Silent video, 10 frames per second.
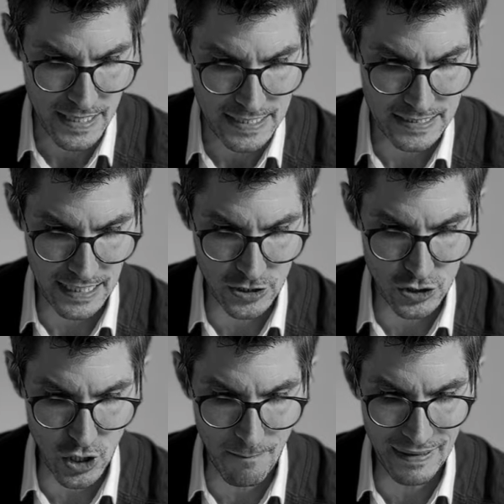said,
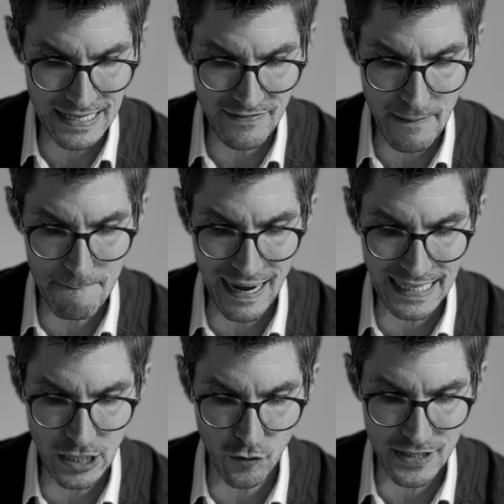stop leaving
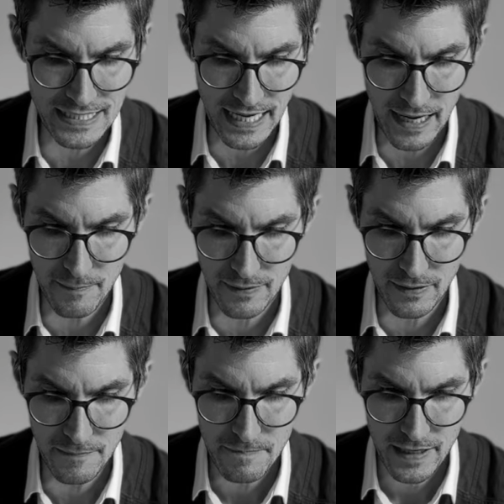money on the
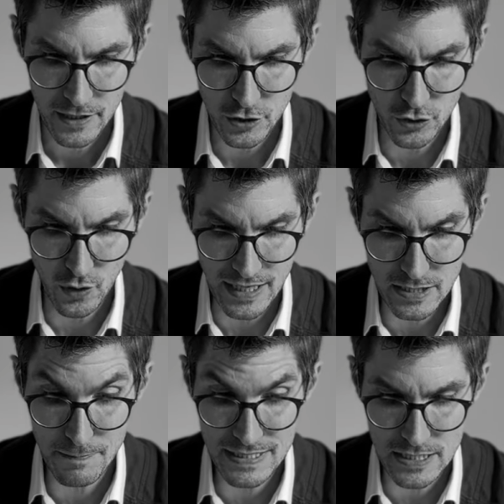table, you know, as
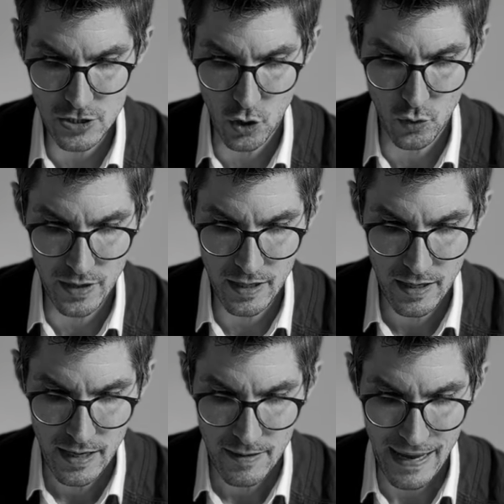a business owner,
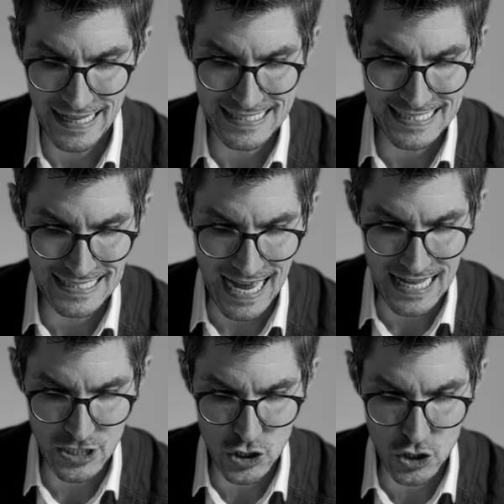and
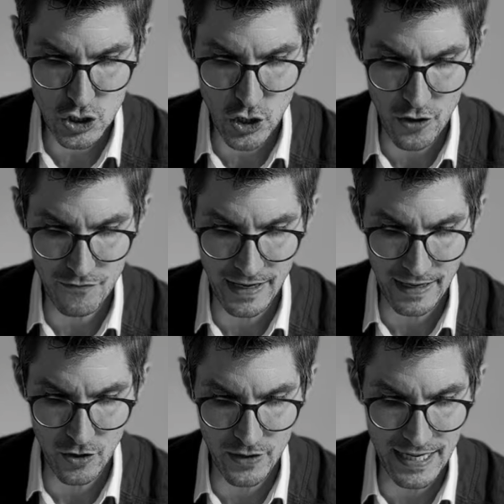start
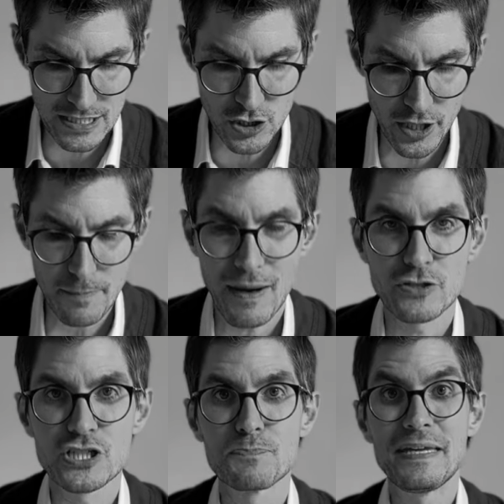serving. Okay, it's not
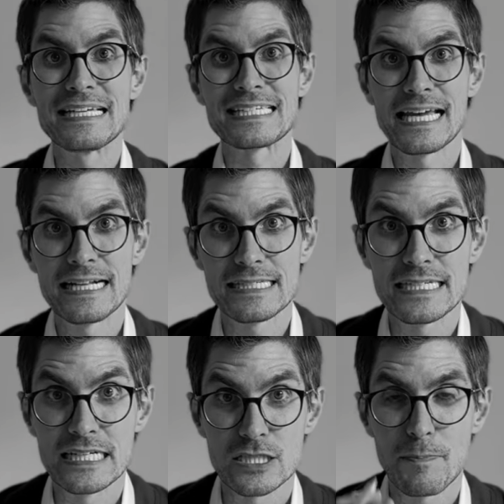about just being
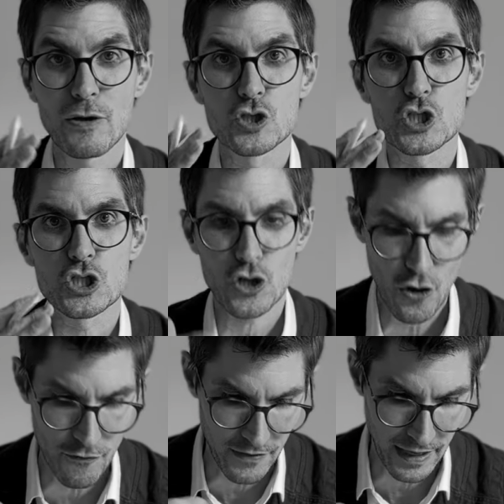salesy. It's about
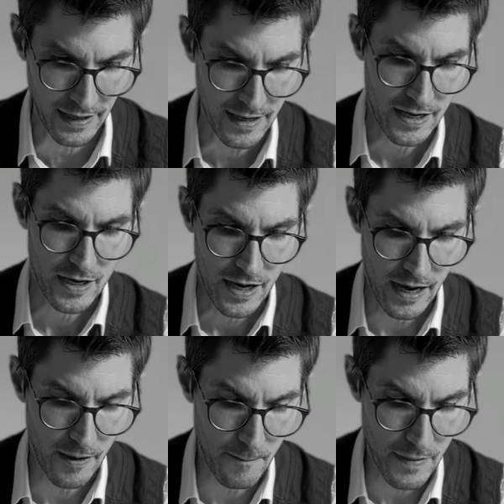serving
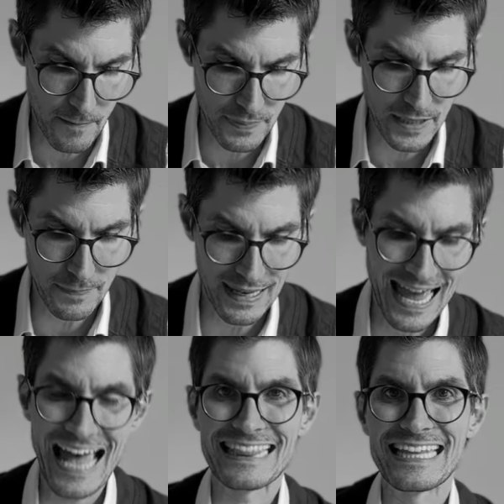people
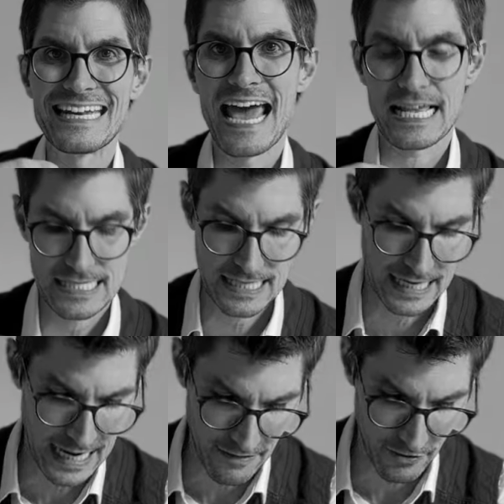at the next
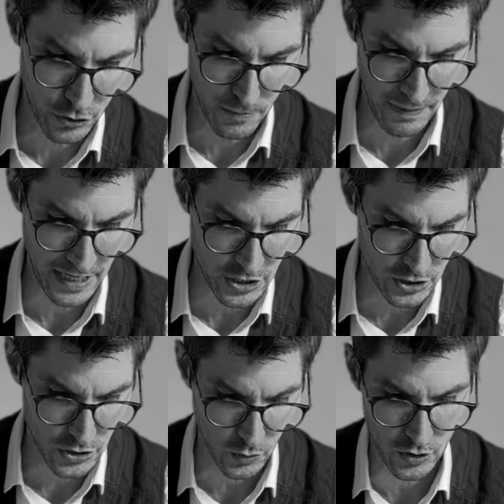level, your
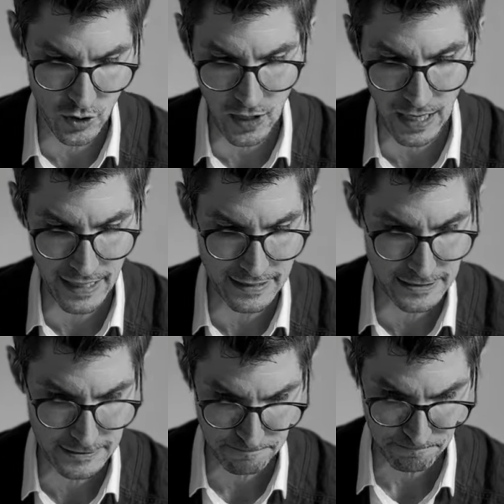patients or your clients.